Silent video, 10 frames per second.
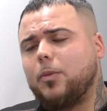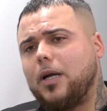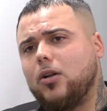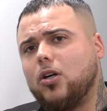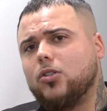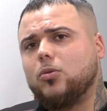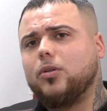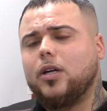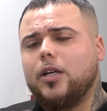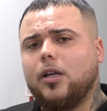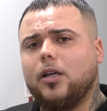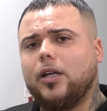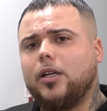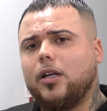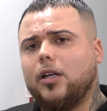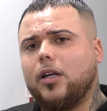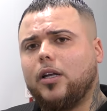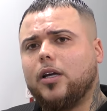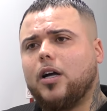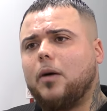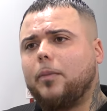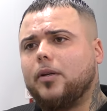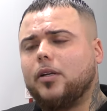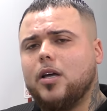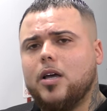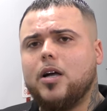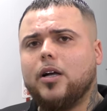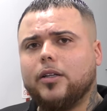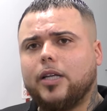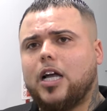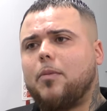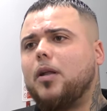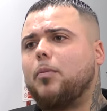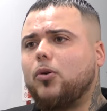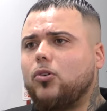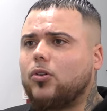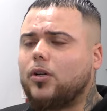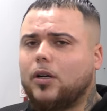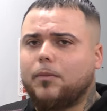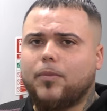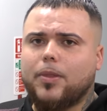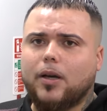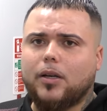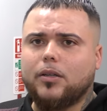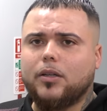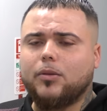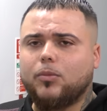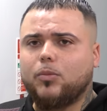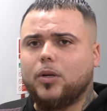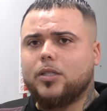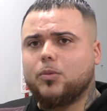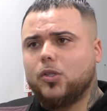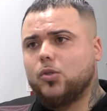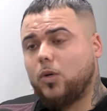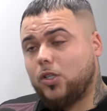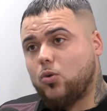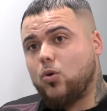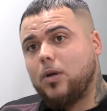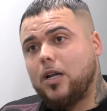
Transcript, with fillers: we played Arsenal in a in in a, in a cup and they come in a boozer and um, and we, we scored.